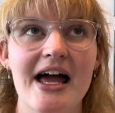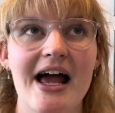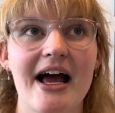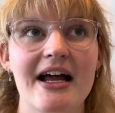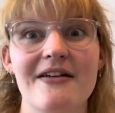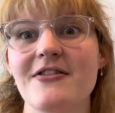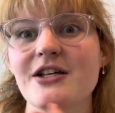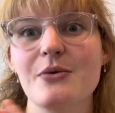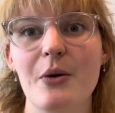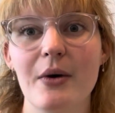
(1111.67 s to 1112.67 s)
And if
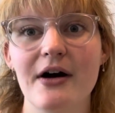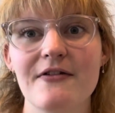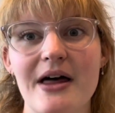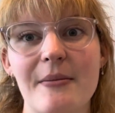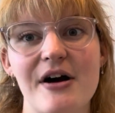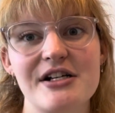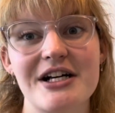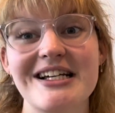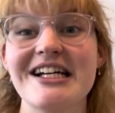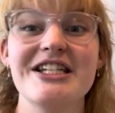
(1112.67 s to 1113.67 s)
this won't work for that
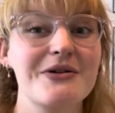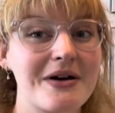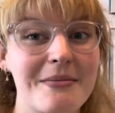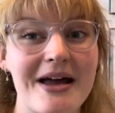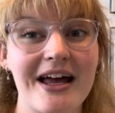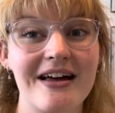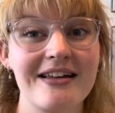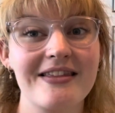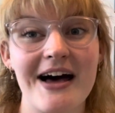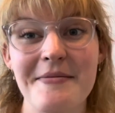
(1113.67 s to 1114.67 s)
project, I do want to make
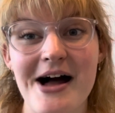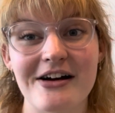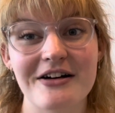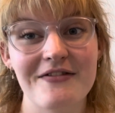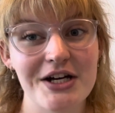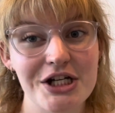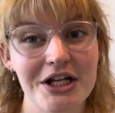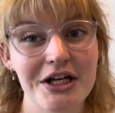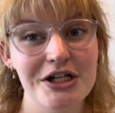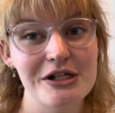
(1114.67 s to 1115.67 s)
that pattern
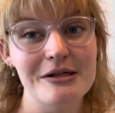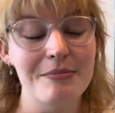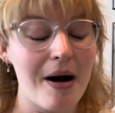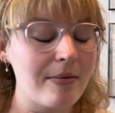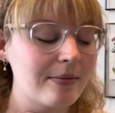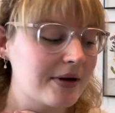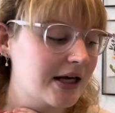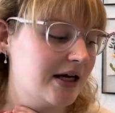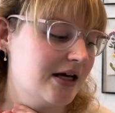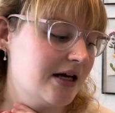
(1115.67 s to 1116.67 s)
eventually, just
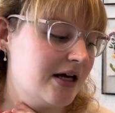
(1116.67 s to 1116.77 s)
probably,